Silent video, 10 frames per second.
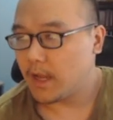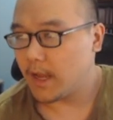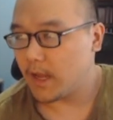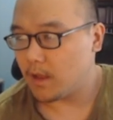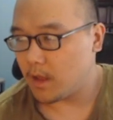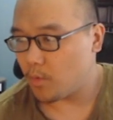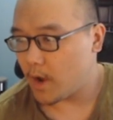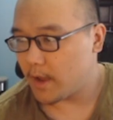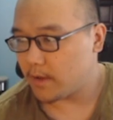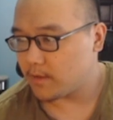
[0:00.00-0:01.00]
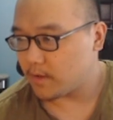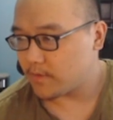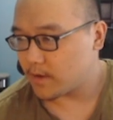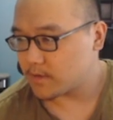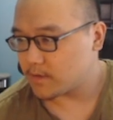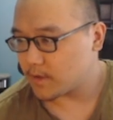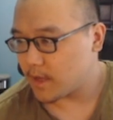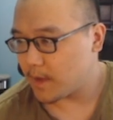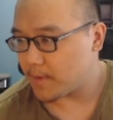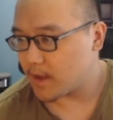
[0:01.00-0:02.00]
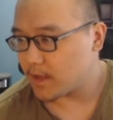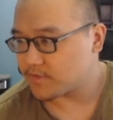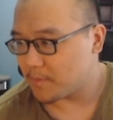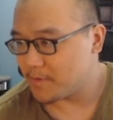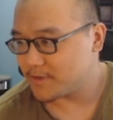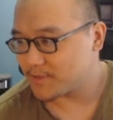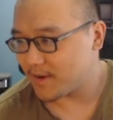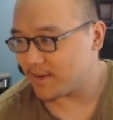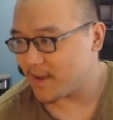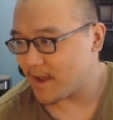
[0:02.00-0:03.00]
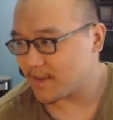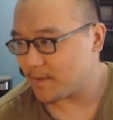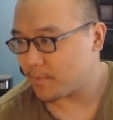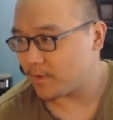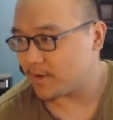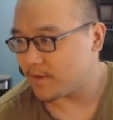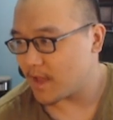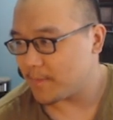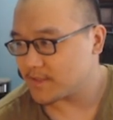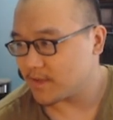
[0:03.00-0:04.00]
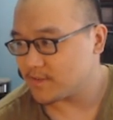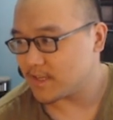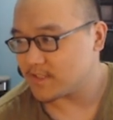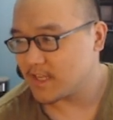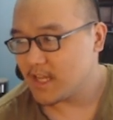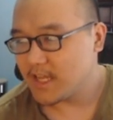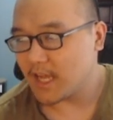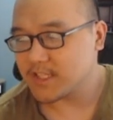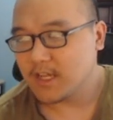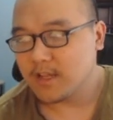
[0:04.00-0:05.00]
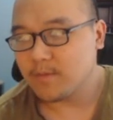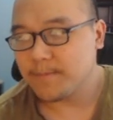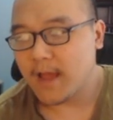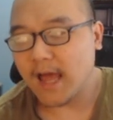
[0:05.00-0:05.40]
And, why the fuck did the Cape NX from Mushwan not get ported? That makes no sense. Yes, at